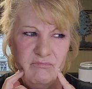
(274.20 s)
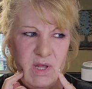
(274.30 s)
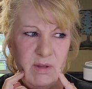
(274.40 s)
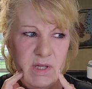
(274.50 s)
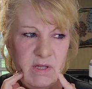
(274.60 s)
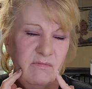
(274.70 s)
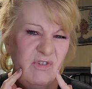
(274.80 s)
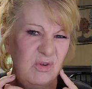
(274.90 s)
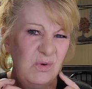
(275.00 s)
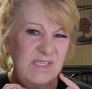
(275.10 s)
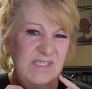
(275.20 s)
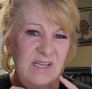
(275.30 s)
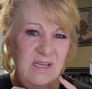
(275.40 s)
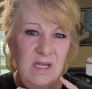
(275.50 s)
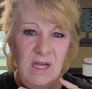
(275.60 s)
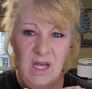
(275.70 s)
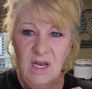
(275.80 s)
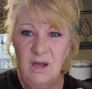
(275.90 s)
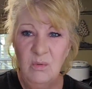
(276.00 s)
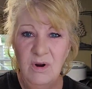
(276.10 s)
maybe two weeks in,
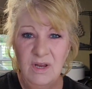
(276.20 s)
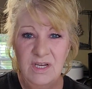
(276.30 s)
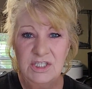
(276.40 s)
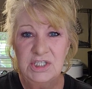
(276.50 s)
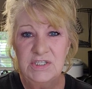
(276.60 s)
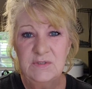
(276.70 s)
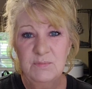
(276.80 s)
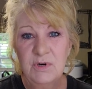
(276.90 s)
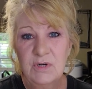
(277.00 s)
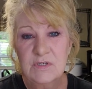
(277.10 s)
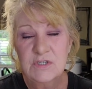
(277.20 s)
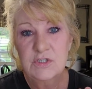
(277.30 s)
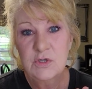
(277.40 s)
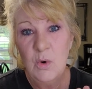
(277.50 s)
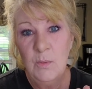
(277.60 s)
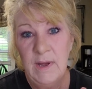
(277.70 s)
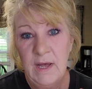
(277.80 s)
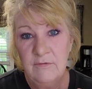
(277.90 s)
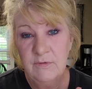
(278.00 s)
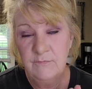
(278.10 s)
and I wanted a cheeseburger so
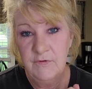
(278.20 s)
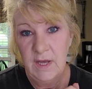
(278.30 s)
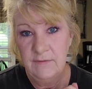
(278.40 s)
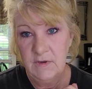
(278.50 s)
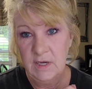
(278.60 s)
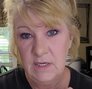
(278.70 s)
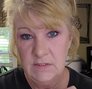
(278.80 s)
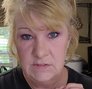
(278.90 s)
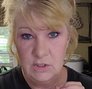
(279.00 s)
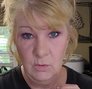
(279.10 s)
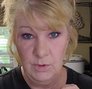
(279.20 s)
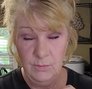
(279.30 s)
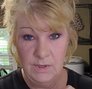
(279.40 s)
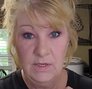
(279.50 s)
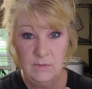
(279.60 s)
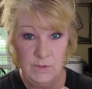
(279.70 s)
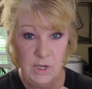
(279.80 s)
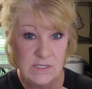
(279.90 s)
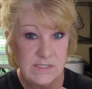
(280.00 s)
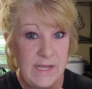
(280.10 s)
bad from Five Guys. So we went and we
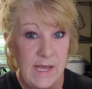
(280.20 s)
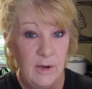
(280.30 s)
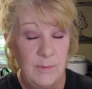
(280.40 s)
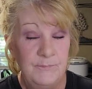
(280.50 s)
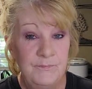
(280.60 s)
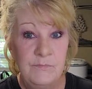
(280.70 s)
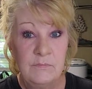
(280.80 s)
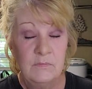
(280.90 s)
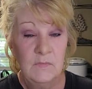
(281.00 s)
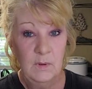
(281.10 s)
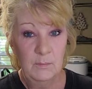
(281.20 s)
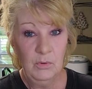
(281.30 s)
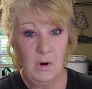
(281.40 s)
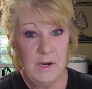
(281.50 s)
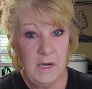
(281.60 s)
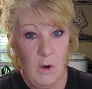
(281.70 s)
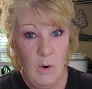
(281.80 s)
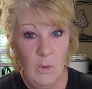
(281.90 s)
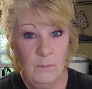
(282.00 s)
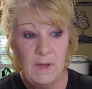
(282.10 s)
got takeout, brought it
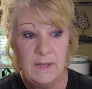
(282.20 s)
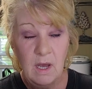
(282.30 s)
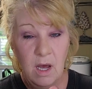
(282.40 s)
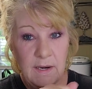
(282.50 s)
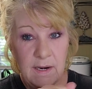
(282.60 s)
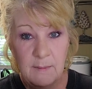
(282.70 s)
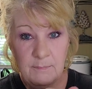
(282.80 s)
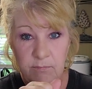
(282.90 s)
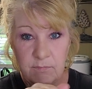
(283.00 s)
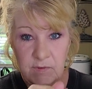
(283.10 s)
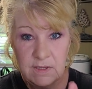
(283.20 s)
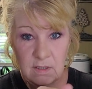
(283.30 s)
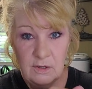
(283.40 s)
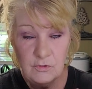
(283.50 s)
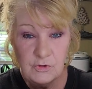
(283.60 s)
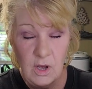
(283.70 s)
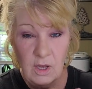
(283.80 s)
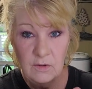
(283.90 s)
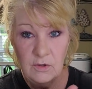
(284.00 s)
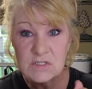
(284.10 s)
home, I cut it up, like a little
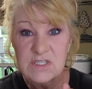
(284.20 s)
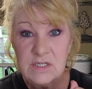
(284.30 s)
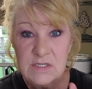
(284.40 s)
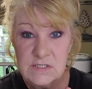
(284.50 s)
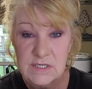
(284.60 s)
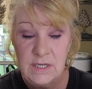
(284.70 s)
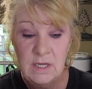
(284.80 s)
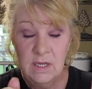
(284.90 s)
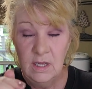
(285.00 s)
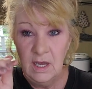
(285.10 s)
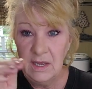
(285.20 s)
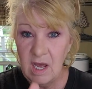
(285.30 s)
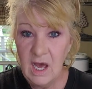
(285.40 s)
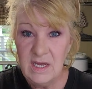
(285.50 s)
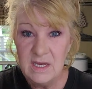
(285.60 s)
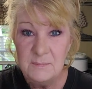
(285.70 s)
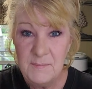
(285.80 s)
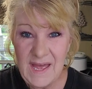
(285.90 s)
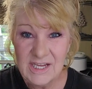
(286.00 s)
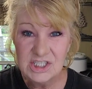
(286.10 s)
toddler, seriously. I cut it and
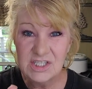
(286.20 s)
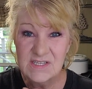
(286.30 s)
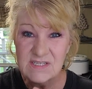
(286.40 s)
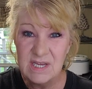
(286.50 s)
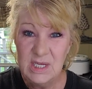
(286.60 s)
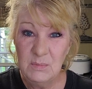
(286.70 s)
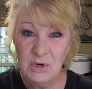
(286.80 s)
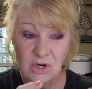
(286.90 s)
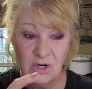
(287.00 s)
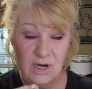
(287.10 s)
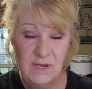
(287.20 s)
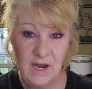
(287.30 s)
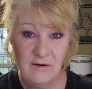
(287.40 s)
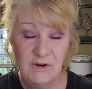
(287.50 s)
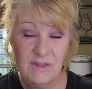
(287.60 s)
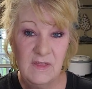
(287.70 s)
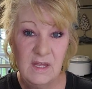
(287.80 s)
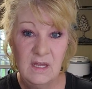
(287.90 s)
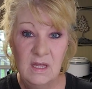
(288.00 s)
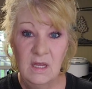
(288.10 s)
mashed this hamburger and
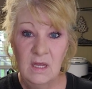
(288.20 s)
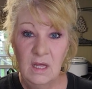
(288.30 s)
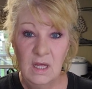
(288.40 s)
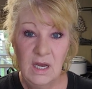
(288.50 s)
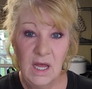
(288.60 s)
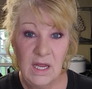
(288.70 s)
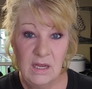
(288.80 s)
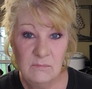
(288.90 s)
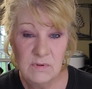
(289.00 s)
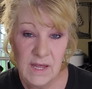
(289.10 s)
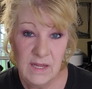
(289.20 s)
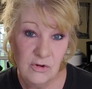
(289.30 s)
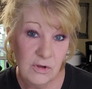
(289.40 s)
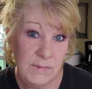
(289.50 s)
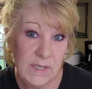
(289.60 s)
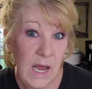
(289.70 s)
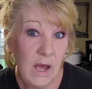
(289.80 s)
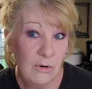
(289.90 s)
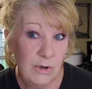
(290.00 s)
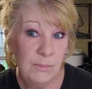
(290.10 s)
everything. And I, it took me an
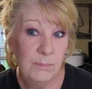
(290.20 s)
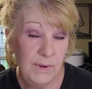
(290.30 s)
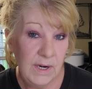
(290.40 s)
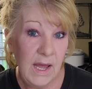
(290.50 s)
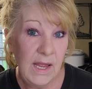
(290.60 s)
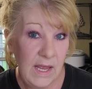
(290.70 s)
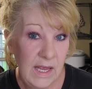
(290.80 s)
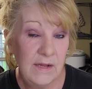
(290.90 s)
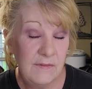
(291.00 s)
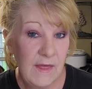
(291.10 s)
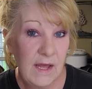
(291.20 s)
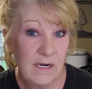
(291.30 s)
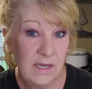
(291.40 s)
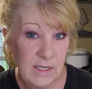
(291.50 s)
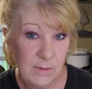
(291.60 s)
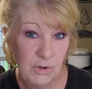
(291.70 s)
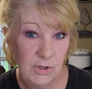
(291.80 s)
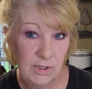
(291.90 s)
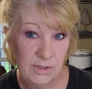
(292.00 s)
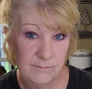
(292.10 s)
hour, but I ate that hamburger.
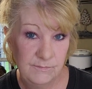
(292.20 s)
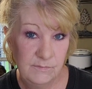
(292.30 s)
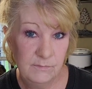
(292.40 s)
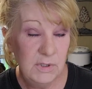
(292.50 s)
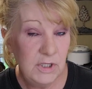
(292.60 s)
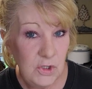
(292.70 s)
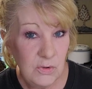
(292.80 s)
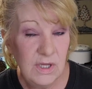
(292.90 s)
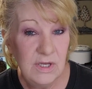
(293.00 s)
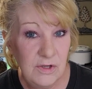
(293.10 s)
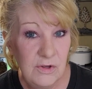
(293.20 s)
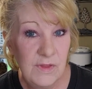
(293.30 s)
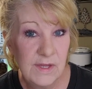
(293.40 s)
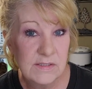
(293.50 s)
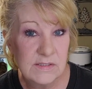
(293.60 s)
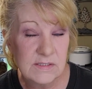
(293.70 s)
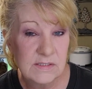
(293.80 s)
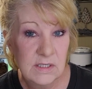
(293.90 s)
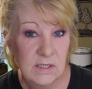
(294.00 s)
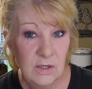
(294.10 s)
But you can do
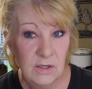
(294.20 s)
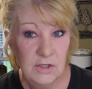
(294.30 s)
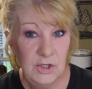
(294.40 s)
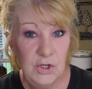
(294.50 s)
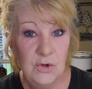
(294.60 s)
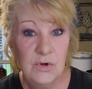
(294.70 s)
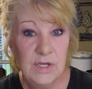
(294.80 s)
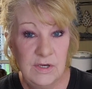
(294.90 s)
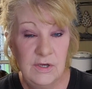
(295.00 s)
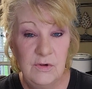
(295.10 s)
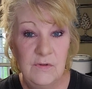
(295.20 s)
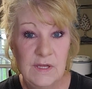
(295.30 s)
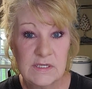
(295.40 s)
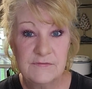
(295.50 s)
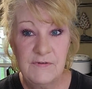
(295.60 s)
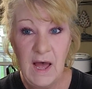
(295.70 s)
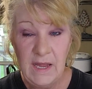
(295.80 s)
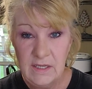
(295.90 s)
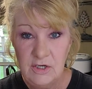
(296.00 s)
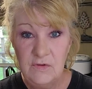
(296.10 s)
this. You can do this. If
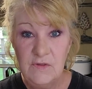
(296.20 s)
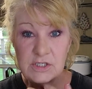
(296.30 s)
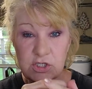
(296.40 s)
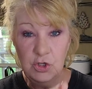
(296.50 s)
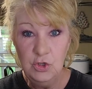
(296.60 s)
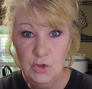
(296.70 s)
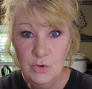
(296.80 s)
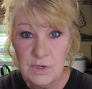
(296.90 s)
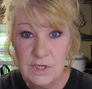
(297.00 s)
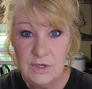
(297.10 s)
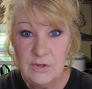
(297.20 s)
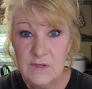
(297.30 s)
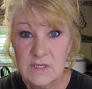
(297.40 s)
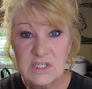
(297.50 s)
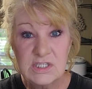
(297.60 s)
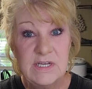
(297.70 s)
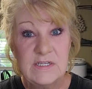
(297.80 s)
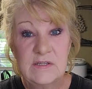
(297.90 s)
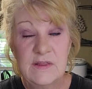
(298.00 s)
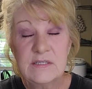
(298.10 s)
I can do this, you can do this.
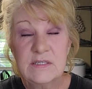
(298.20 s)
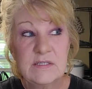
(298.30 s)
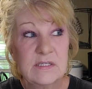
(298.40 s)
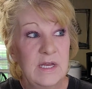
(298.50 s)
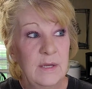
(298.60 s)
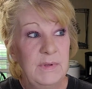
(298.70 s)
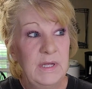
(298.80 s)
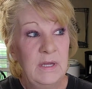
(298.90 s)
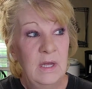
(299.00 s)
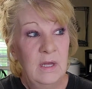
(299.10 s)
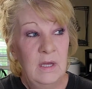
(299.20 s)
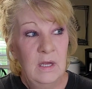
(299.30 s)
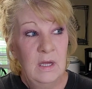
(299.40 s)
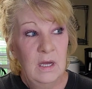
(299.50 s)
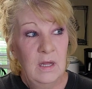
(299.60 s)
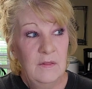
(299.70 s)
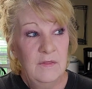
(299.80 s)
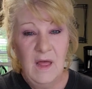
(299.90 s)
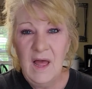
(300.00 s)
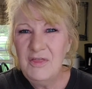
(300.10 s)
It, this is going to be
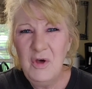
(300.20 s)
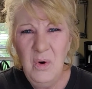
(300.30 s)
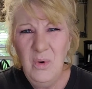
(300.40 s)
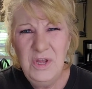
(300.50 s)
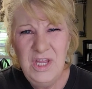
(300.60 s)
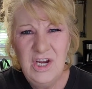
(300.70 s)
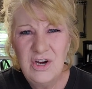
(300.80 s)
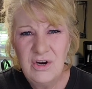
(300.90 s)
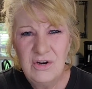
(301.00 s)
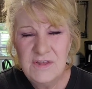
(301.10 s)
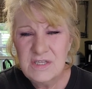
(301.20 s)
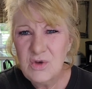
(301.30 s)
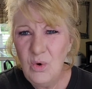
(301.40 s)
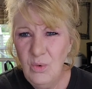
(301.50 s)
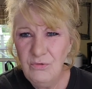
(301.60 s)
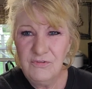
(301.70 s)
uh, the whole year. This whole